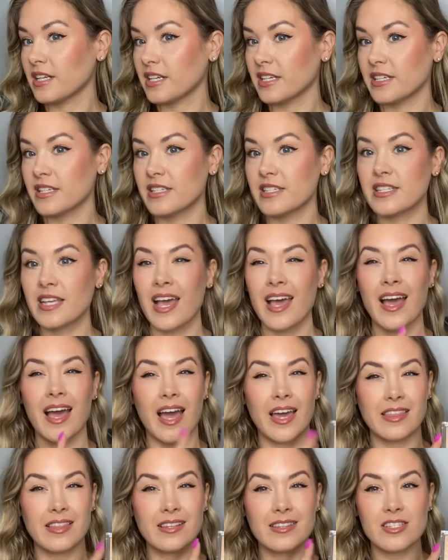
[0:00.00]
is.
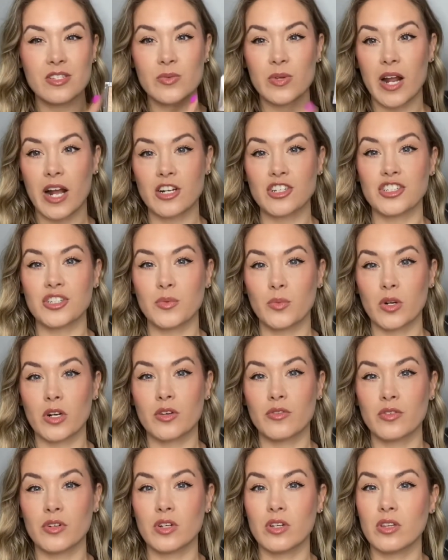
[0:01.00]
I think this would actually work
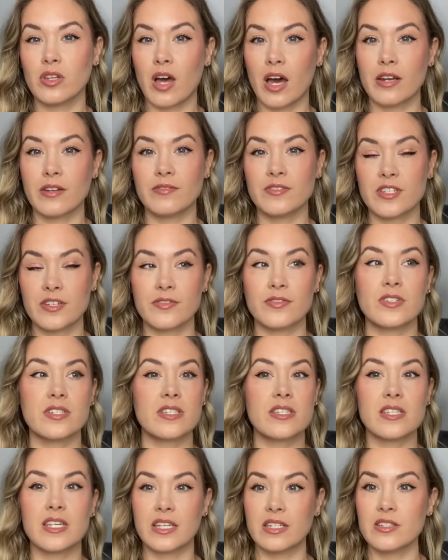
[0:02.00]
for a lot of different
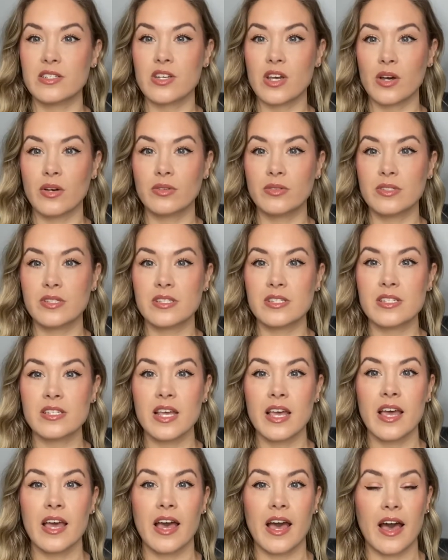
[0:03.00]
skin tones.
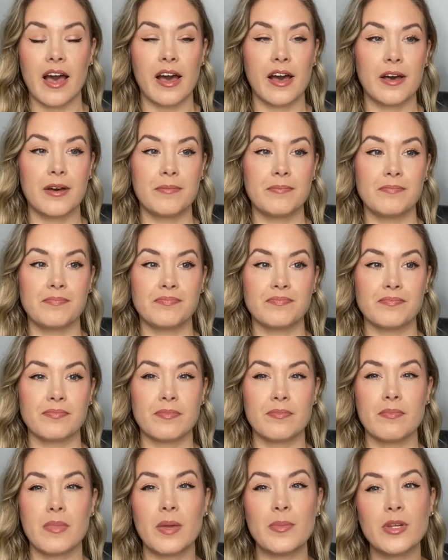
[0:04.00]
Um,
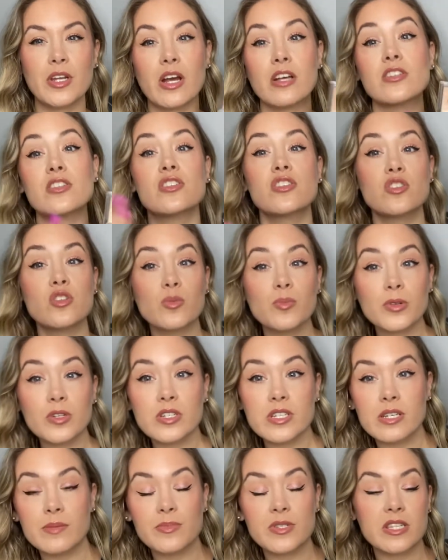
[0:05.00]
maybe not super
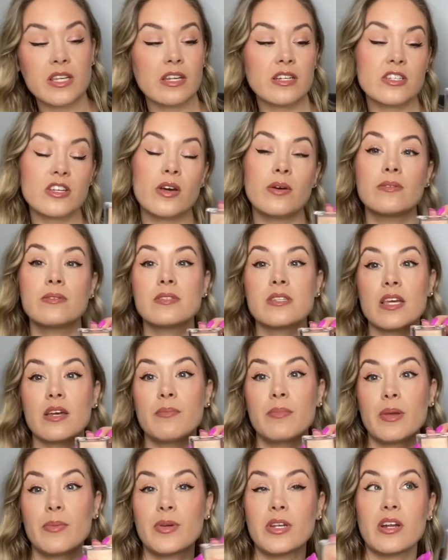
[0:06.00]
deep skin tones and
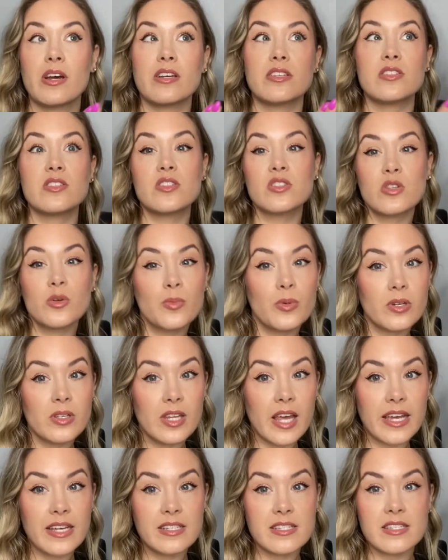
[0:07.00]
maybe not super
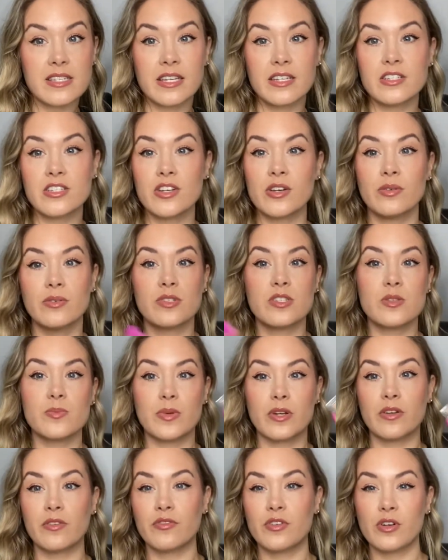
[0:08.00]
light skin tones,
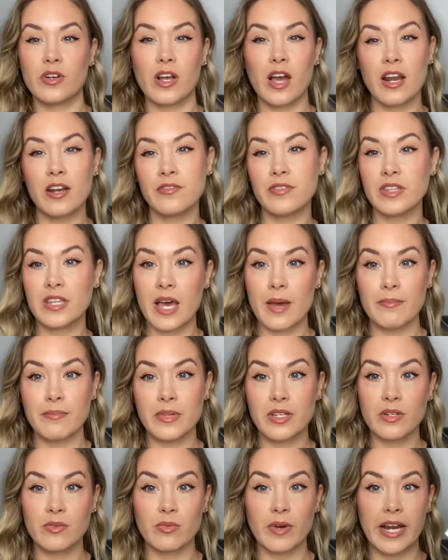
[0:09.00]
but if you're kind of in that
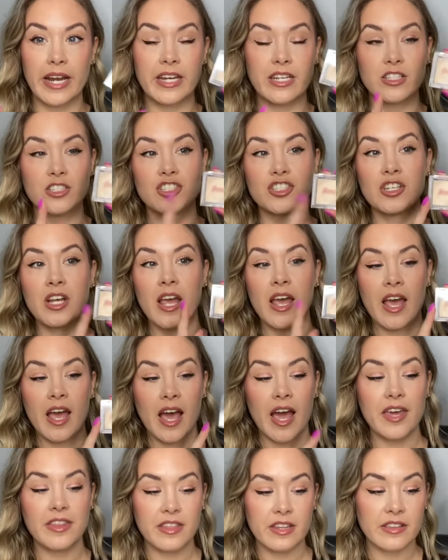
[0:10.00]
mid-range,
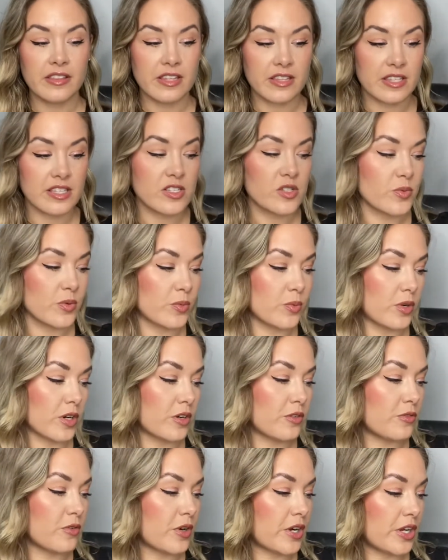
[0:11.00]
I think that this would work
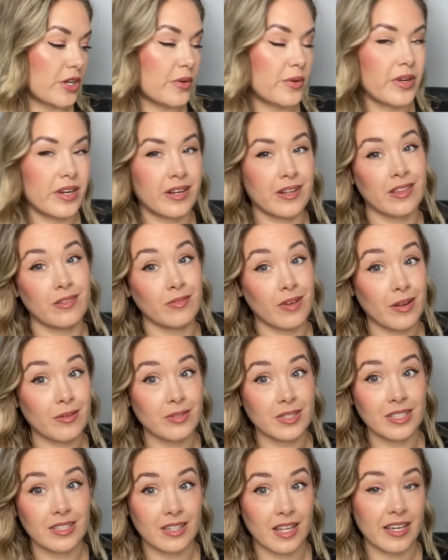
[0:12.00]
for you, and I
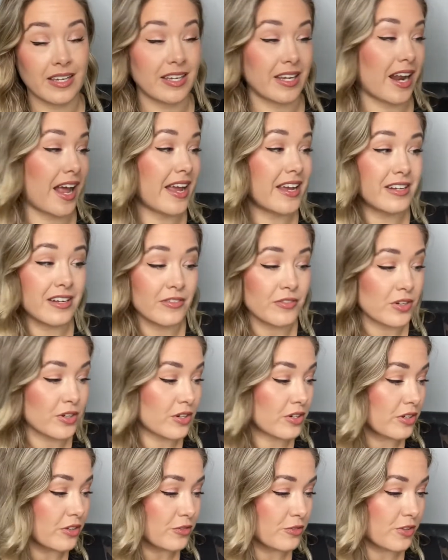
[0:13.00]
really like it. I had never
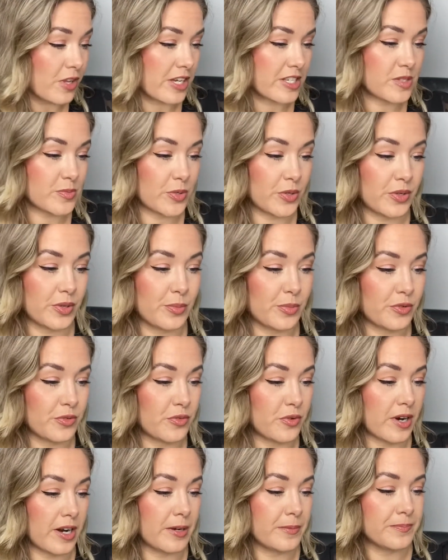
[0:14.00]
heard of Floss Beauty
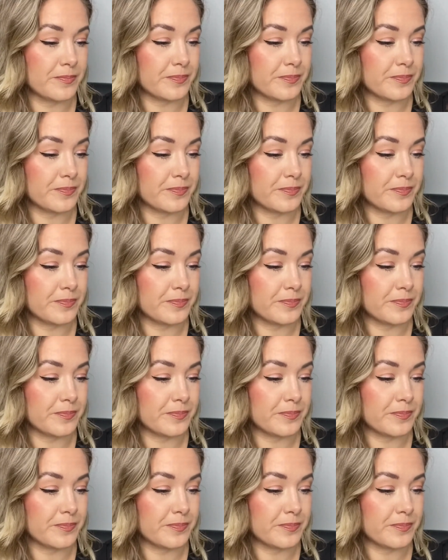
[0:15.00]
before.